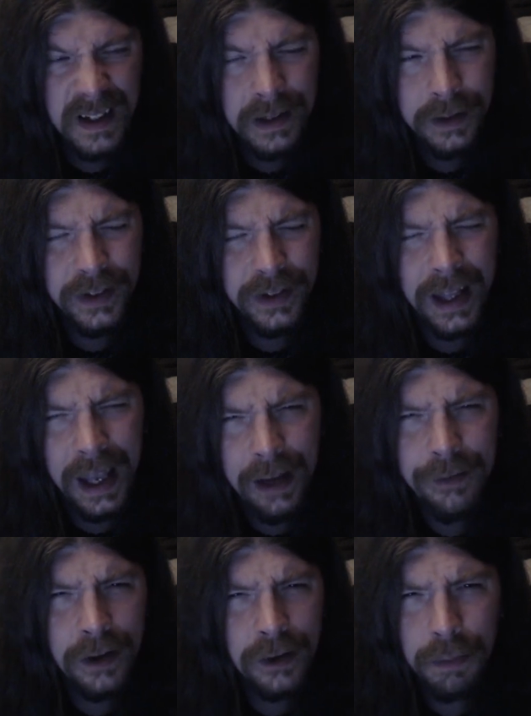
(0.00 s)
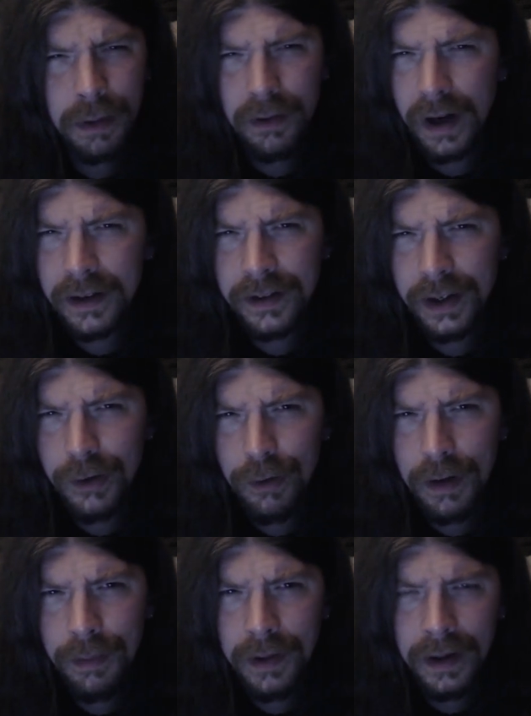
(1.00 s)
It's like a half-assed peroxide
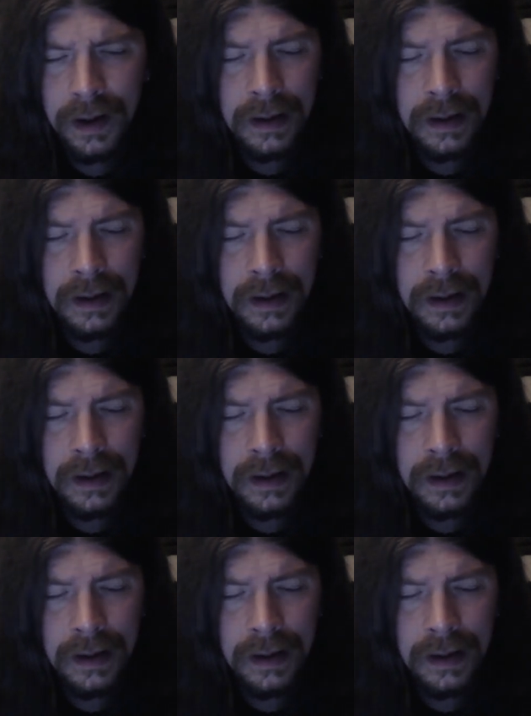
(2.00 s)
treatment.